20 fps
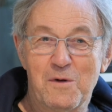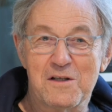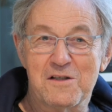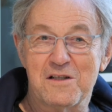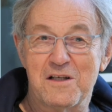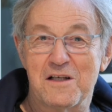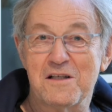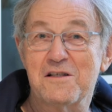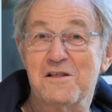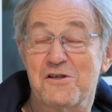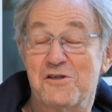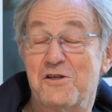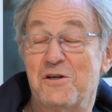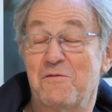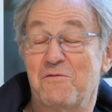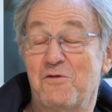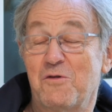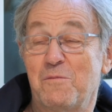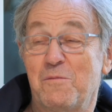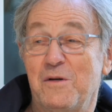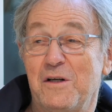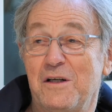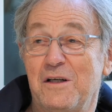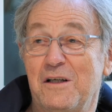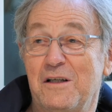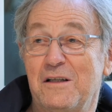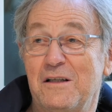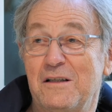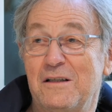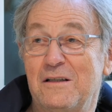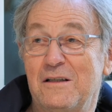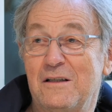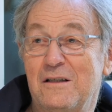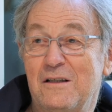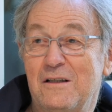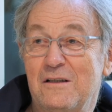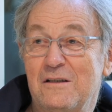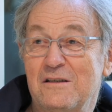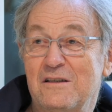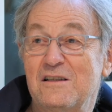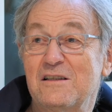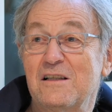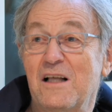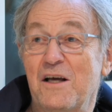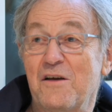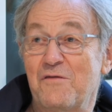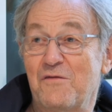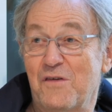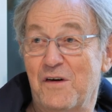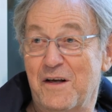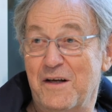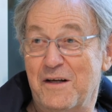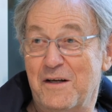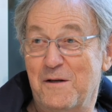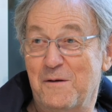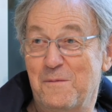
censorship would be stifling.